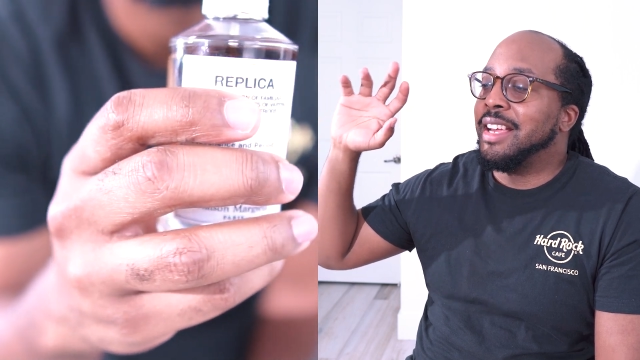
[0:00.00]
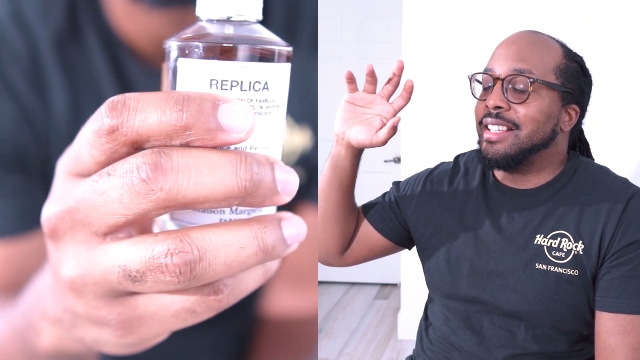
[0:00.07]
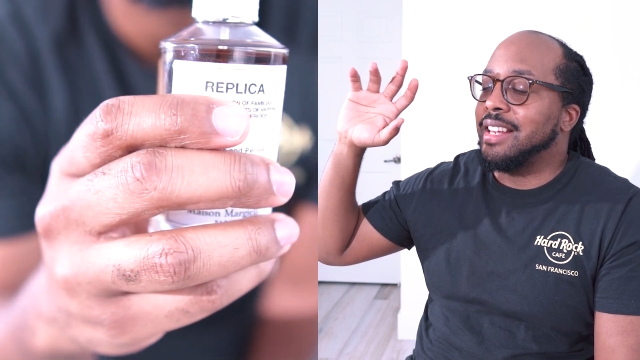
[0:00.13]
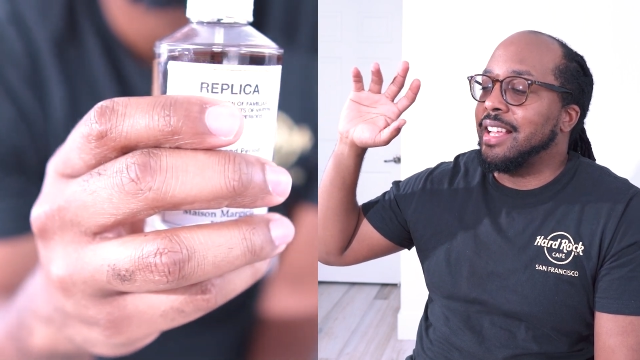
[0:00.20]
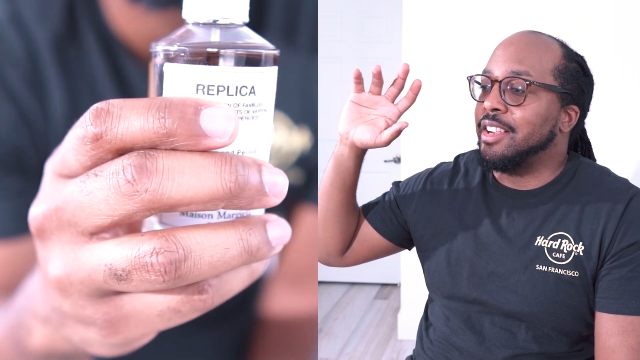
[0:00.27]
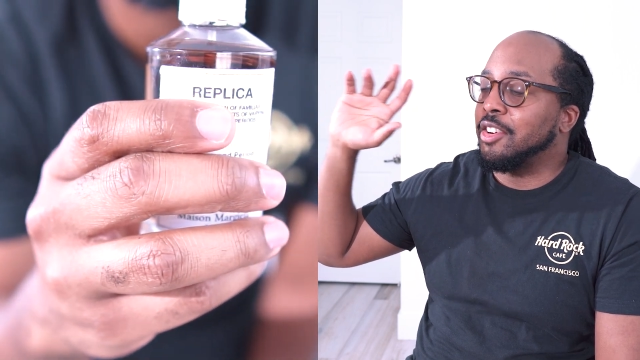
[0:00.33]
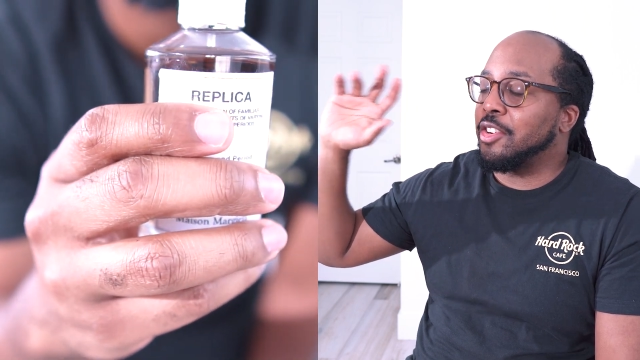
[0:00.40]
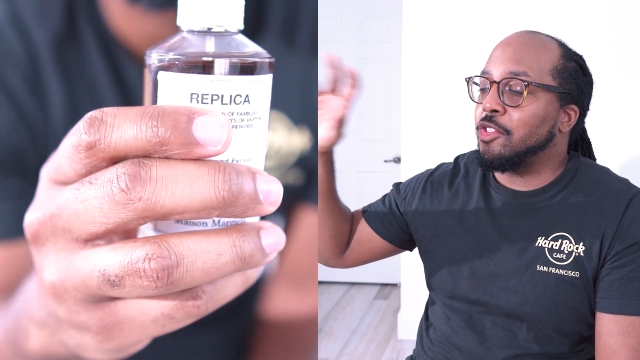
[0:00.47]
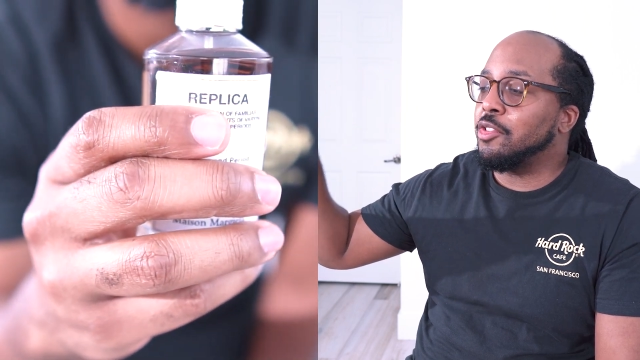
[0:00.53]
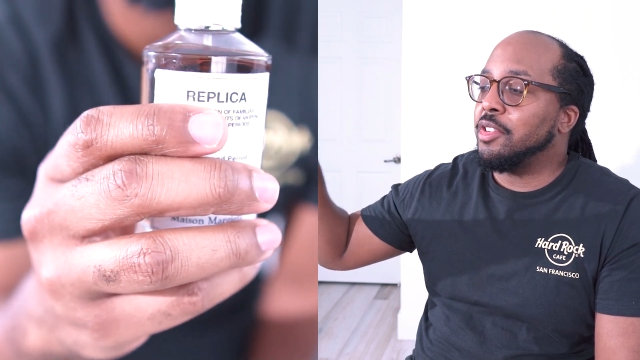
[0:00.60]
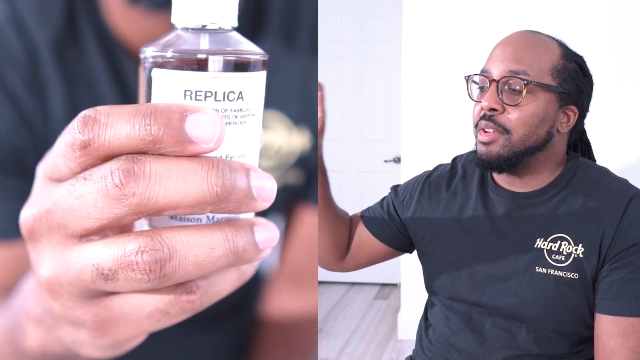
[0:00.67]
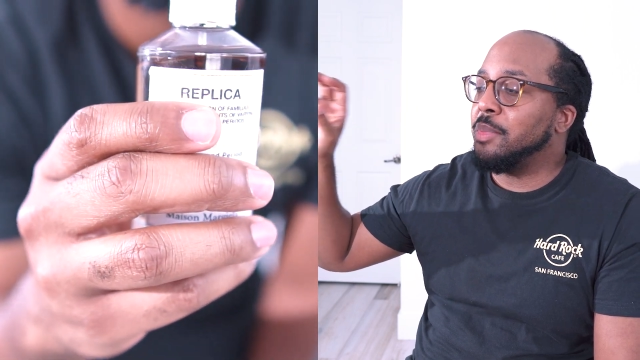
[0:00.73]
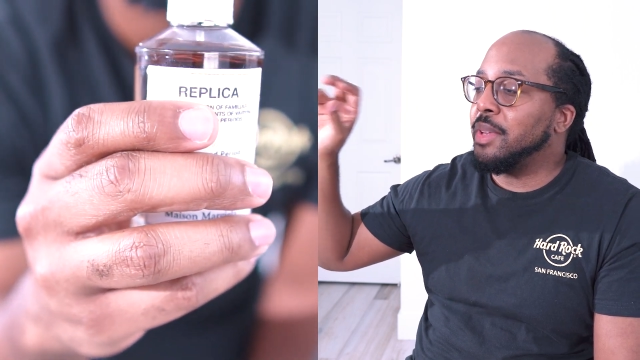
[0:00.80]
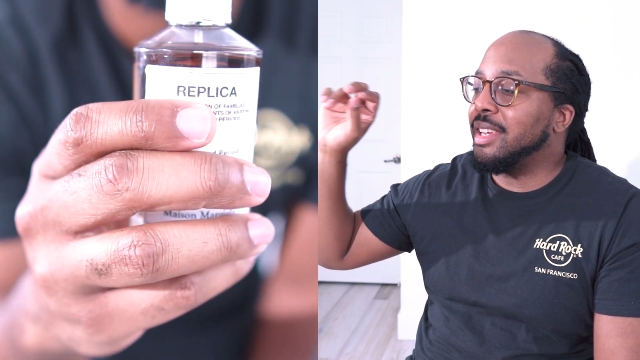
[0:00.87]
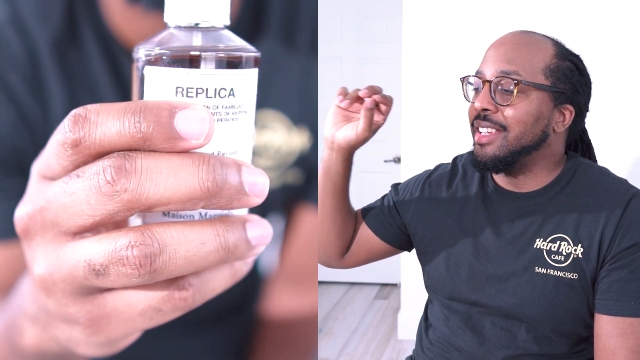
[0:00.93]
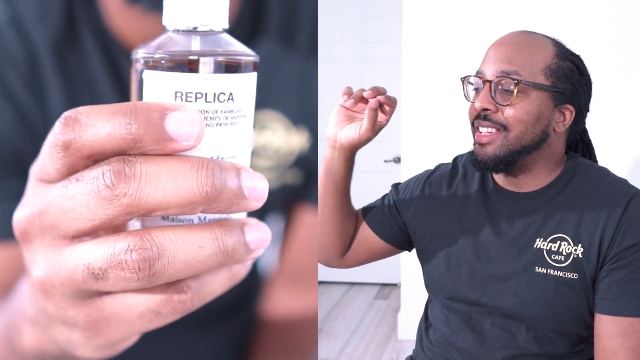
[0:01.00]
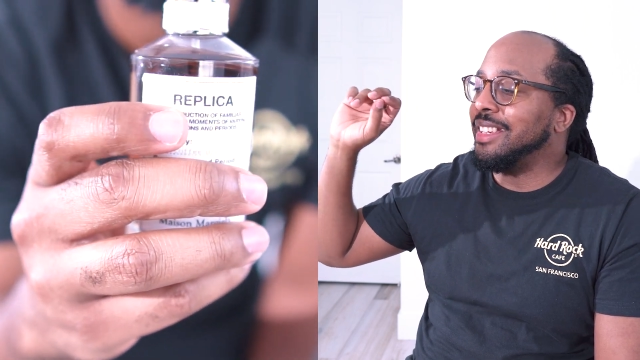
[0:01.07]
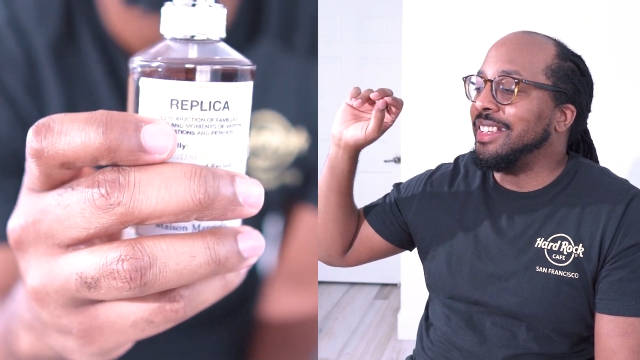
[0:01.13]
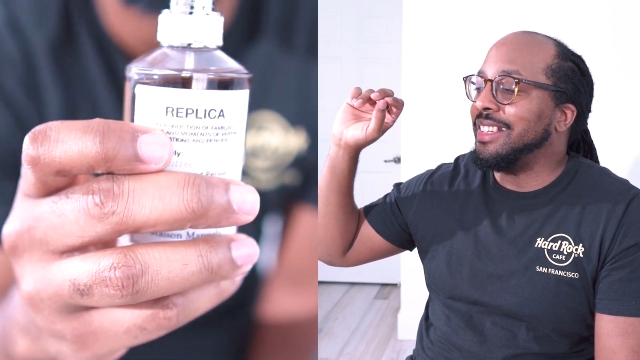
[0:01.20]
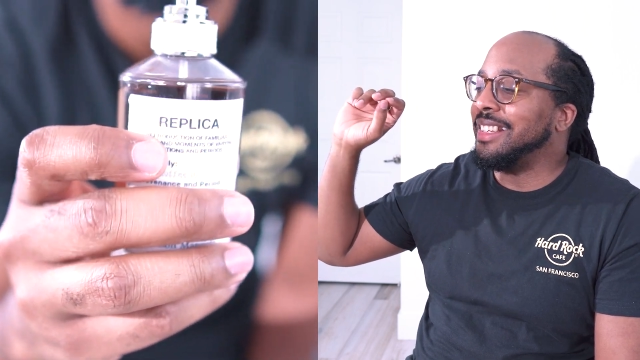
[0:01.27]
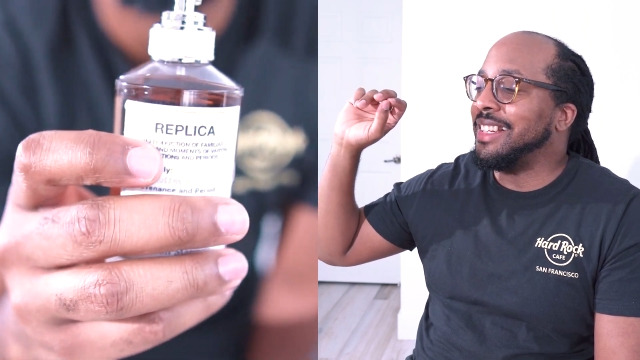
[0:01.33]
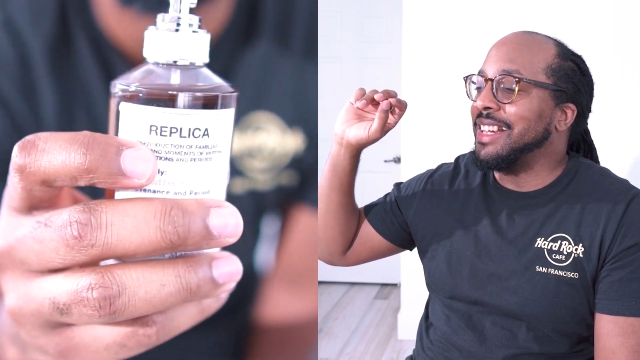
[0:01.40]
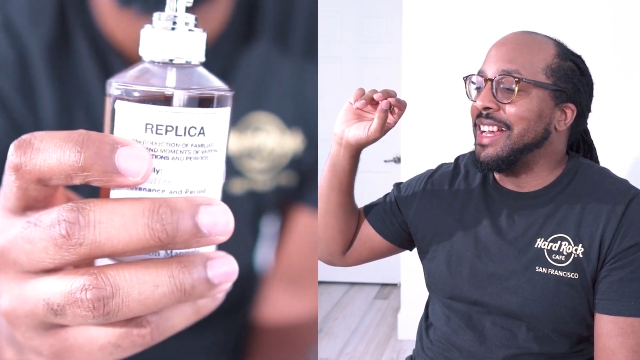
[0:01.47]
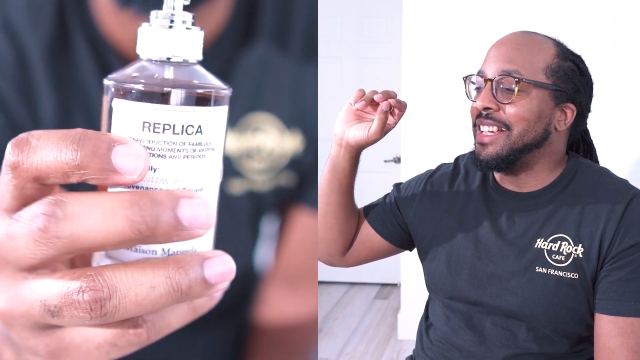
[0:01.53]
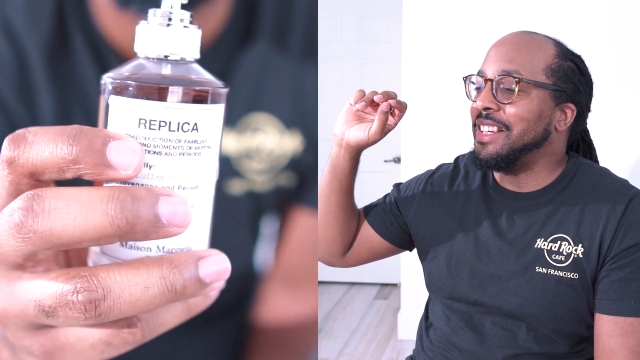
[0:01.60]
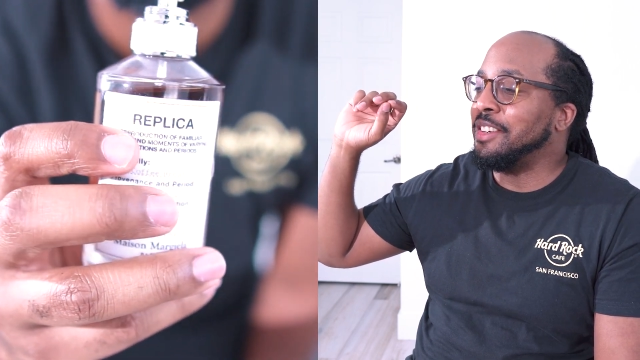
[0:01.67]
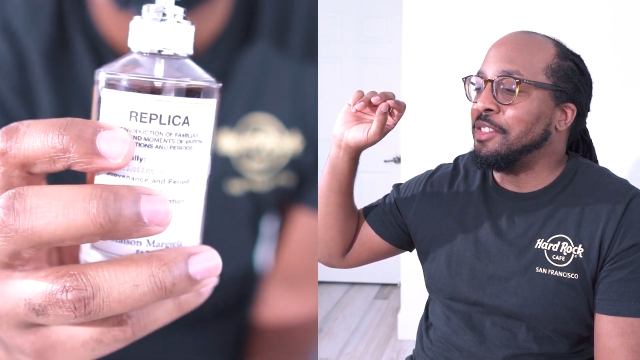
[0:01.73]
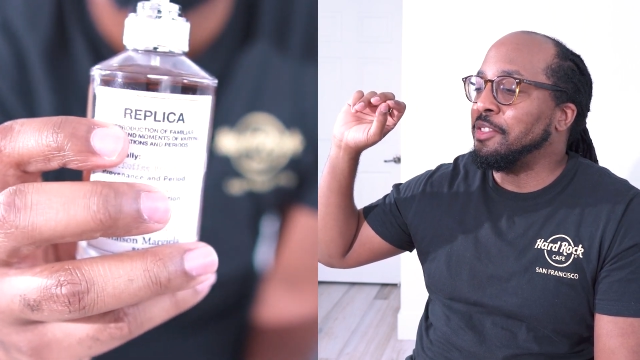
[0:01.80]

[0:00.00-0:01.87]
like a creamy kind